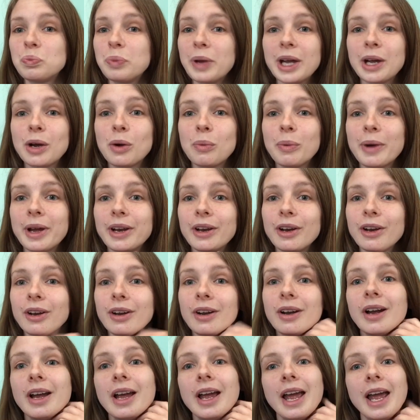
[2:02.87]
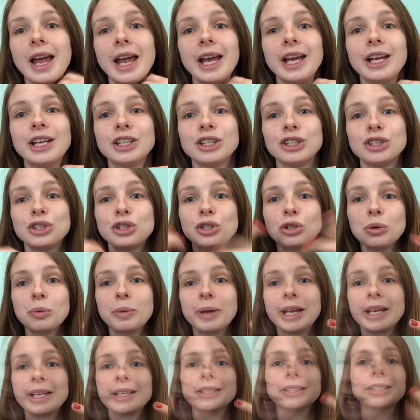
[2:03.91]
pick a winner in 2
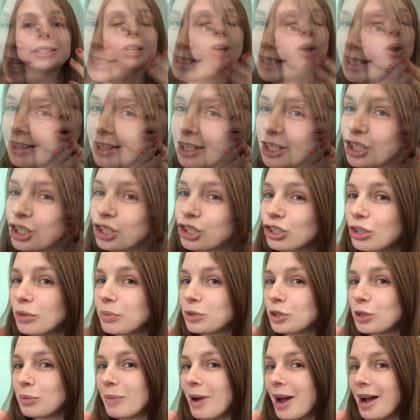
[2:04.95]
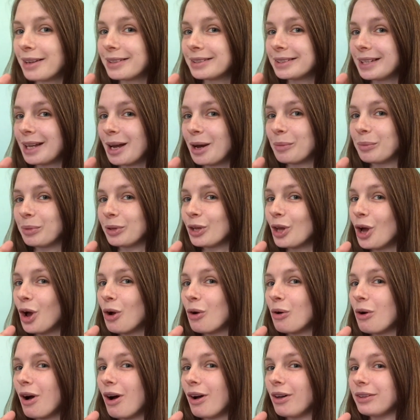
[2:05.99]
weeks. It's in the description box down
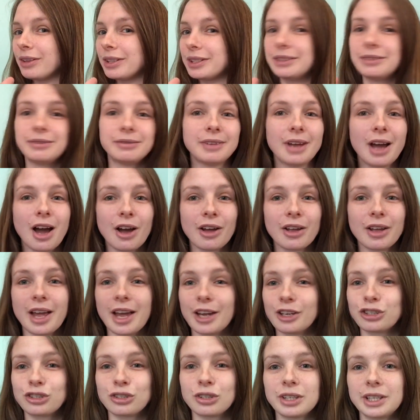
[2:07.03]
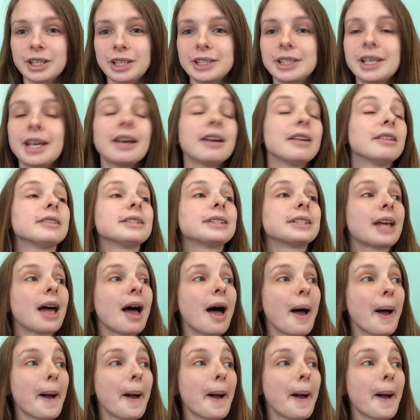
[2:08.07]
below, all the extra details.